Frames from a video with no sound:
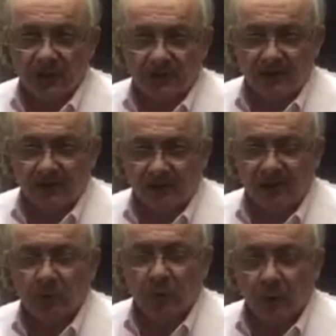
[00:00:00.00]
if you have
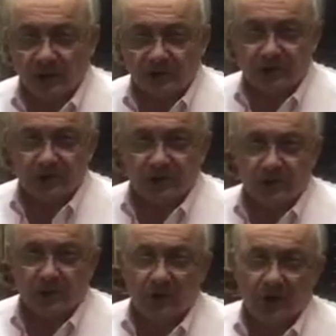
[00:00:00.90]
any
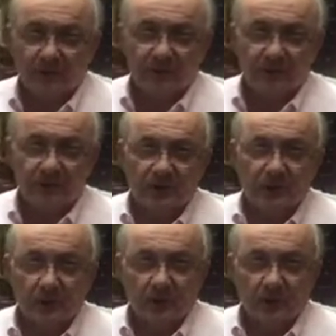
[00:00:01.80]
questions or comments,